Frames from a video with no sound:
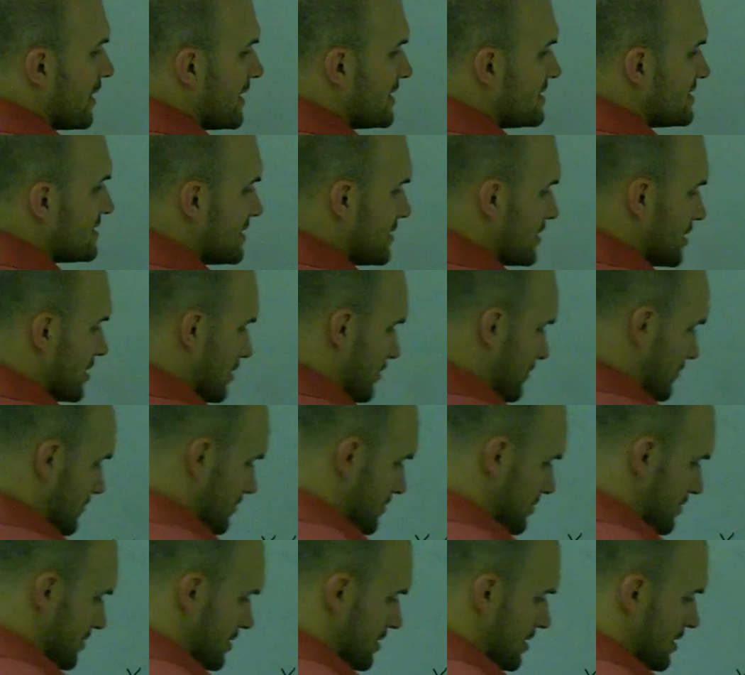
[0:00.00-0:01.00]
and 0.
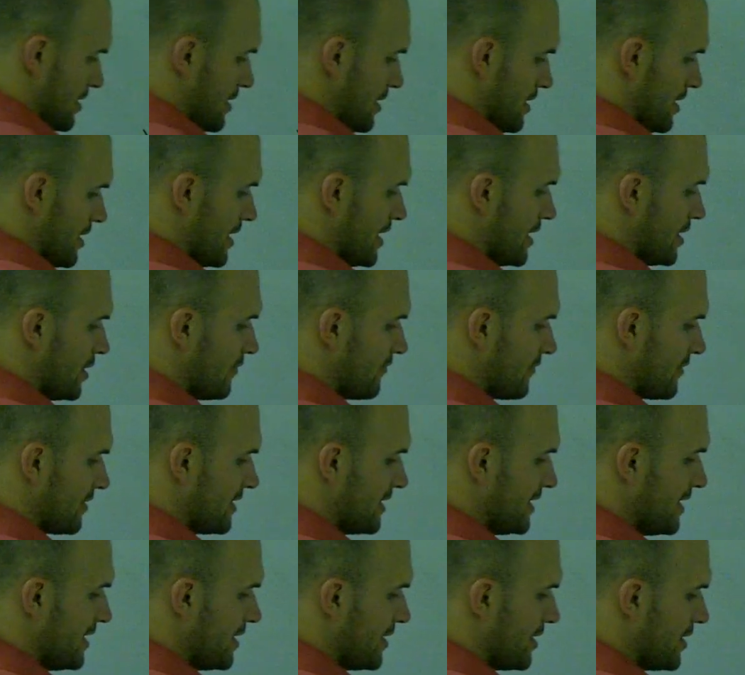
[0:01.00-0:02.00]
And over
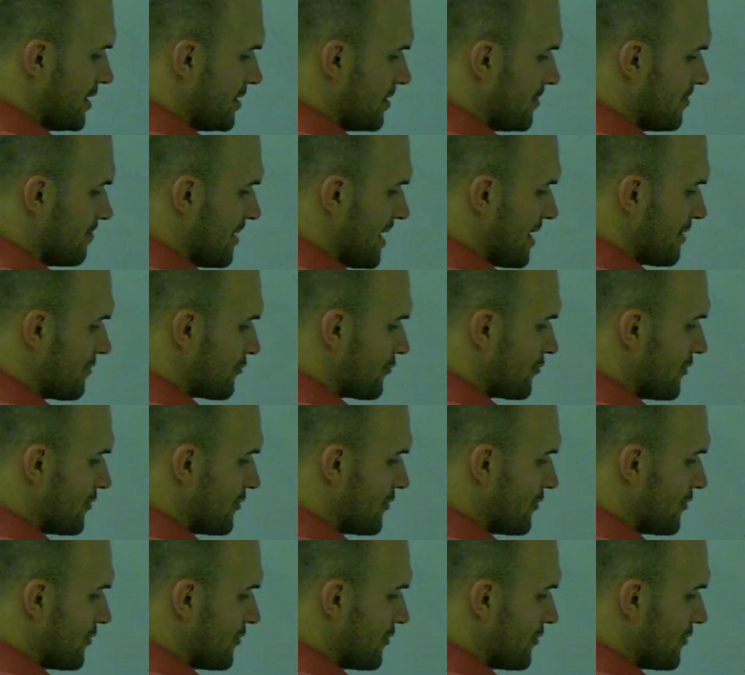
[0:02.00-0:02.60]
here, my